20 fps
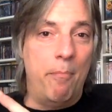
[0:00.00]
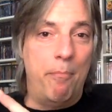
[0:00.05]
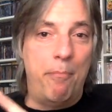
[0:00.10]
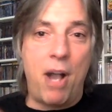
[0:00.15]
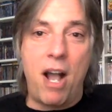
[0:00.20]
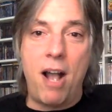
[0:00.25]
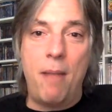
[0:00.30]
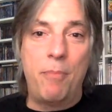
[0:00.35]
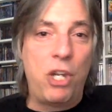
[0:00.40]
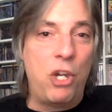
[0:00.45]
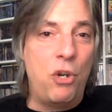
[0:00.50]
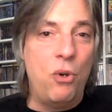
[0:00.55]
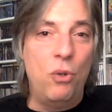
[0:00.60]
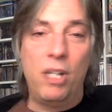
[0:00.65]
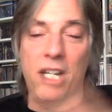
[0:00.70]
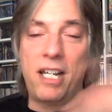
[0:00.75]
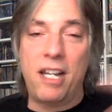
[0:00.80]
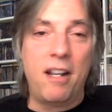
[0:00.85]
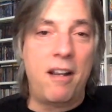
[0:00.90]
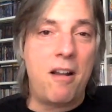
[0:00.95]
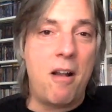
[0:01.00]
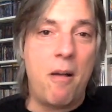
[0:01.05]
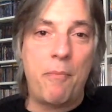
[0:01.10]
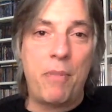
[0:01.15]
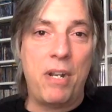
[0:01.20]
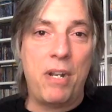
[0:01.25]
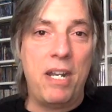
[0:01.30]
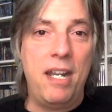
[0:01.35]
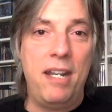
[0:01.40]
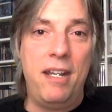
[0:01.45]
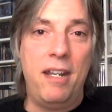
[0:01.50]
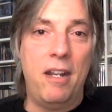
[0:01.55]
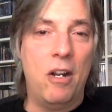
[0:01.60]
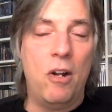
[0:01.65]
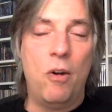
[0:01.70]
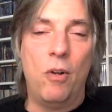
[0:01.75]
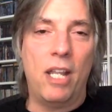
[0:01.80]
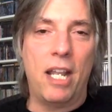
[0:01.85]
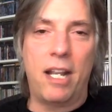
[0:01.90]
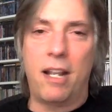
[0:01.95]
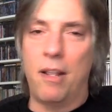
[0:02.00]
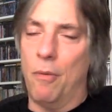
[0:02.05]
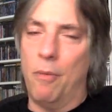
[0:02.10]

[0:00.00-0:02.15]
and Bob Kulick and company, you know, like a,